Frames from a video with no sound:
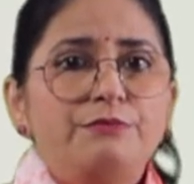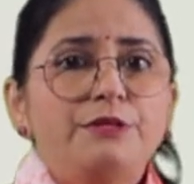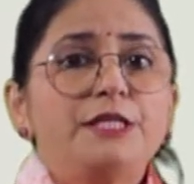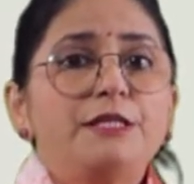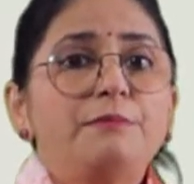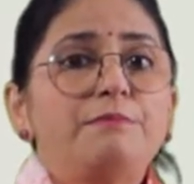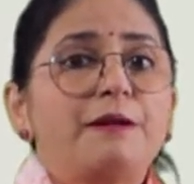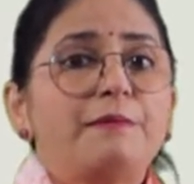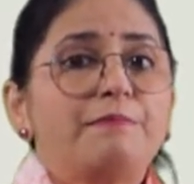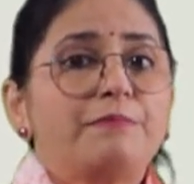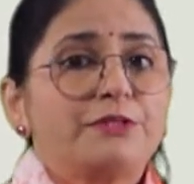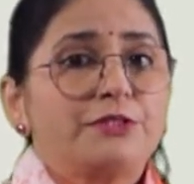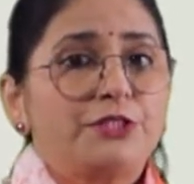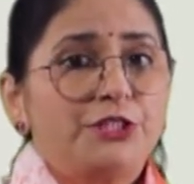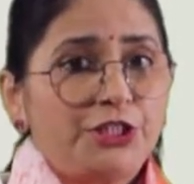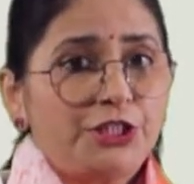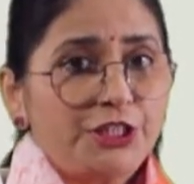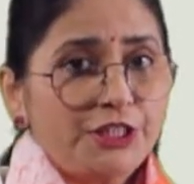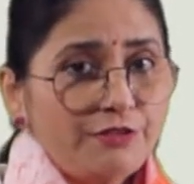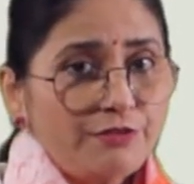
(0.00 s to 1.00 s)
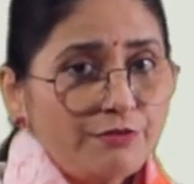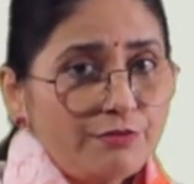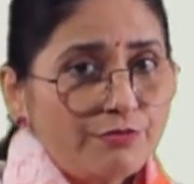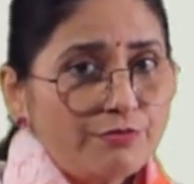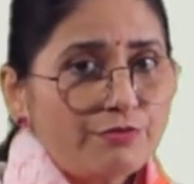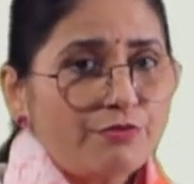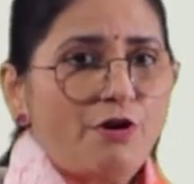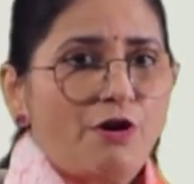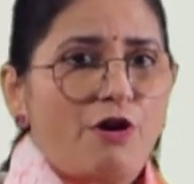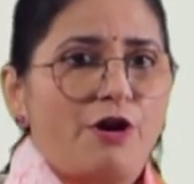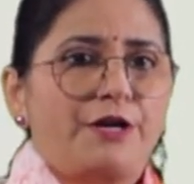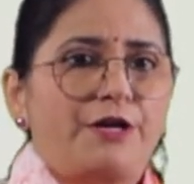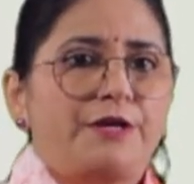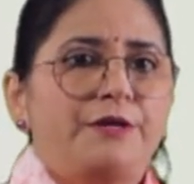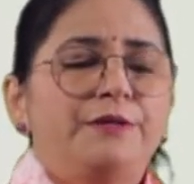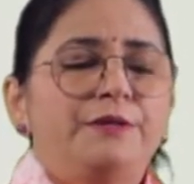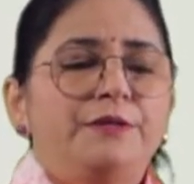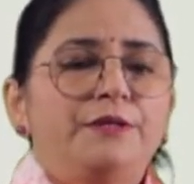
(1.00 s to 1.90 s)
with preposition for.